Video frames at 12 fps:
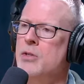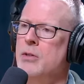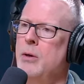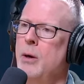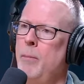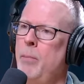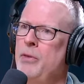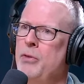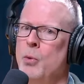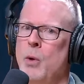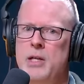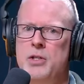Yeah. But the
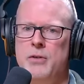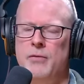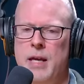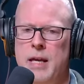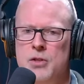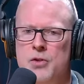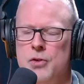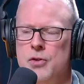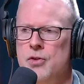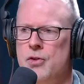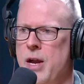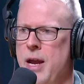rates of
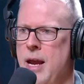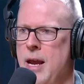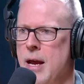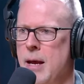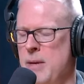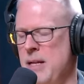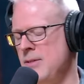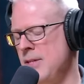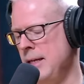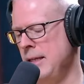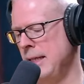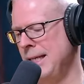cancers, and I'm not
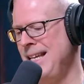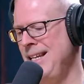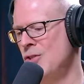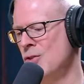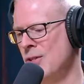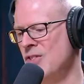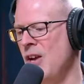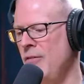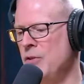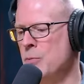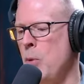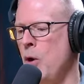saying that cancer itself
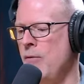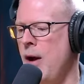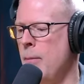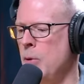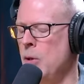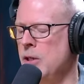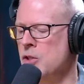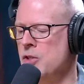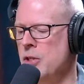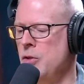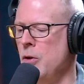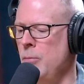is part of operator
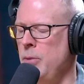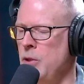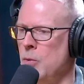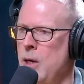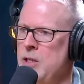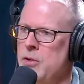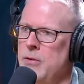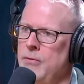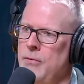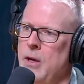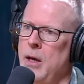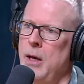syndrome, but the rates
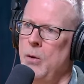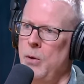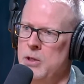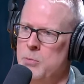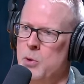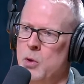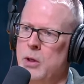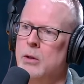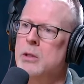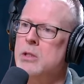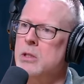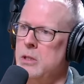of respiratory
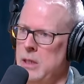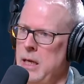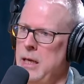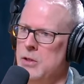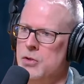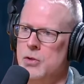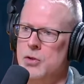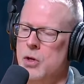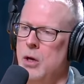illnesses and cancers.